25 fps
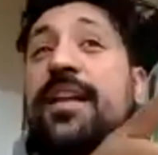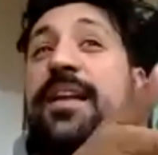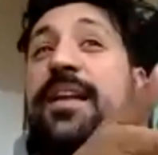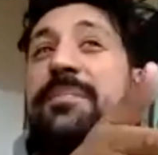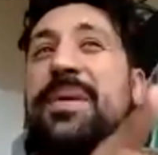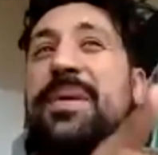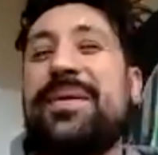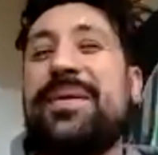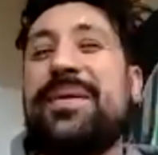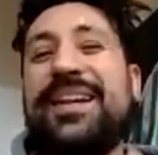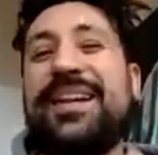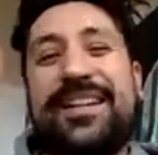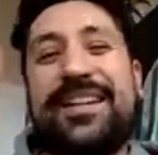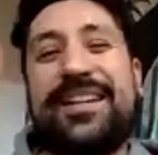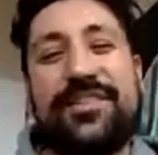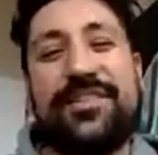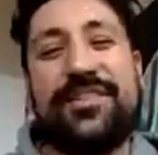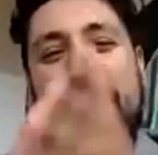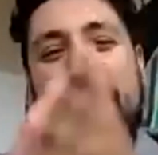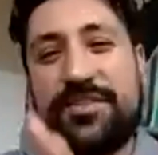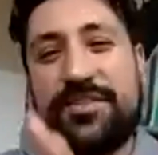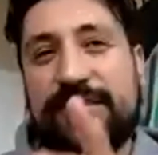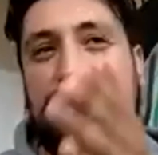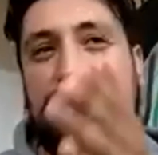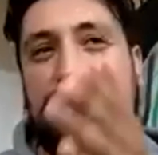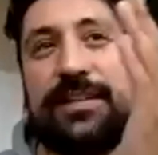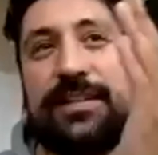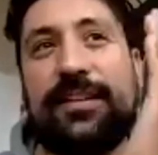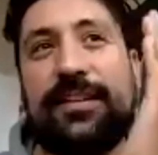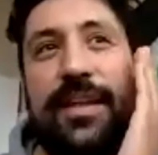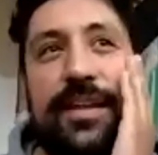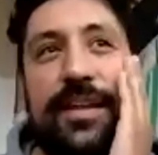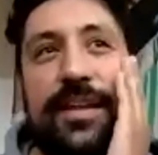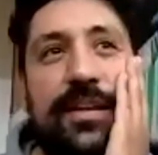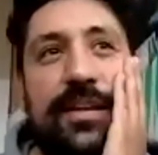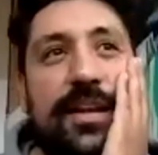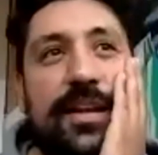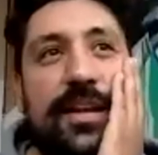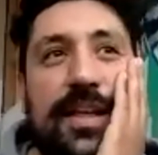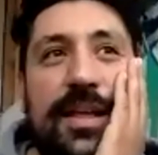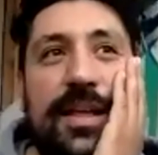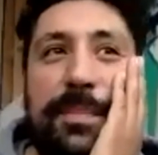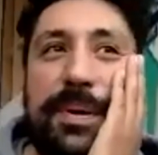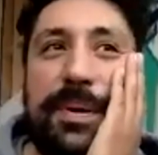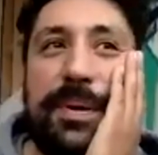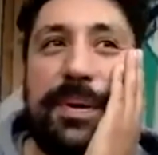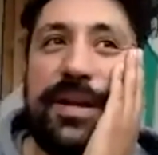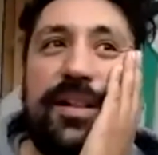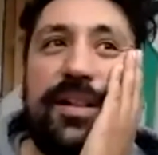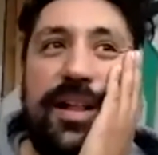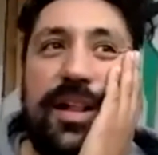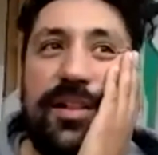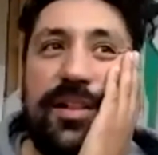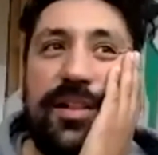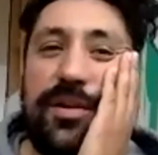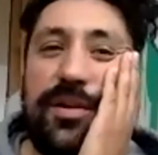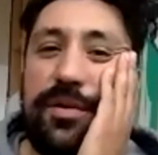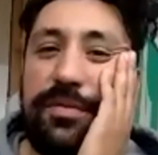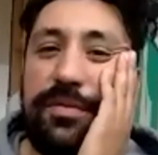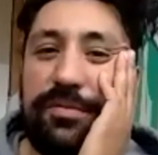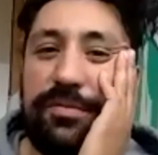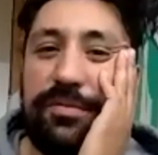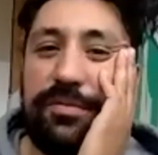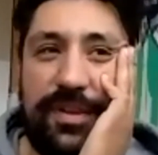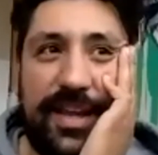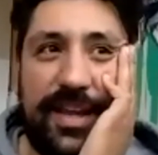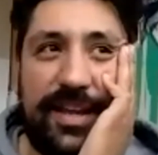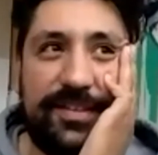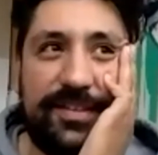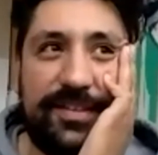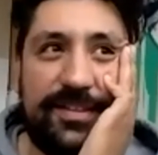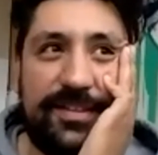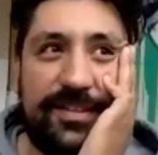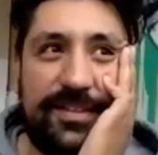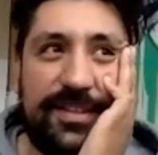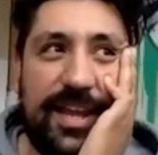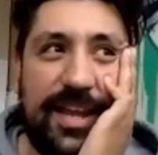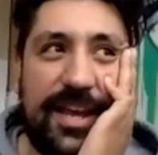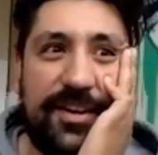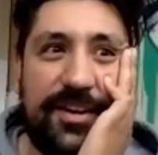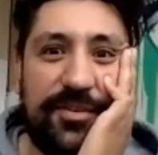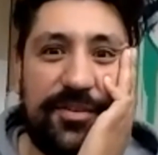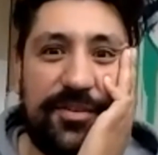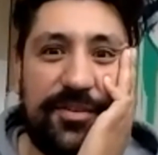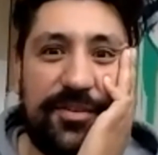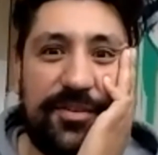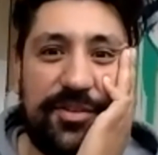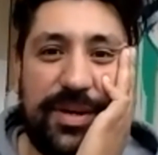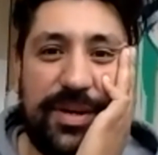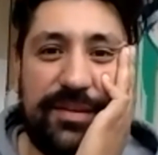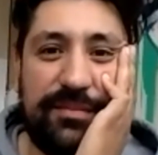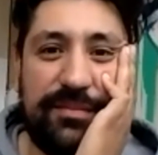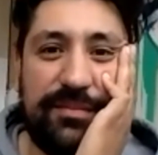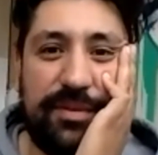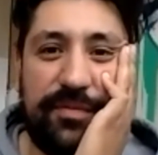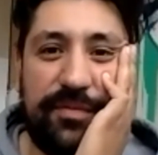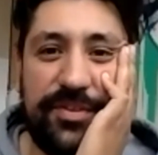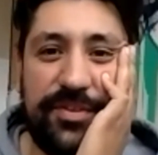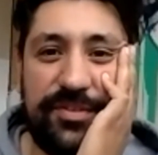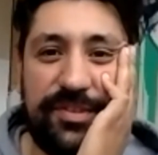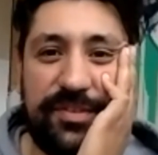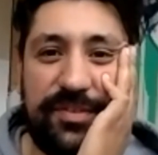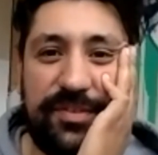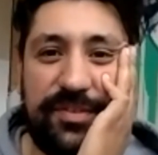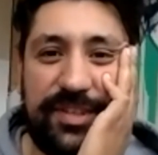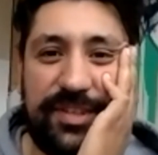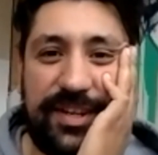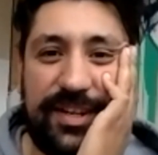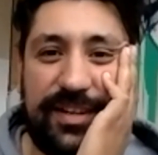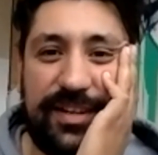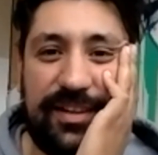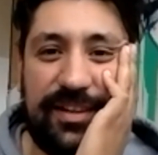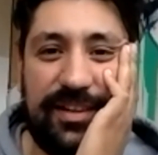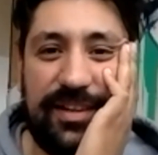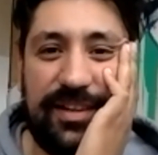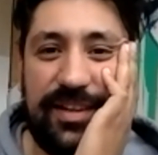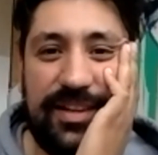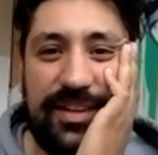Maybe I need to change this title. And but I'll I'll go through like ten or twenty revisions of a title.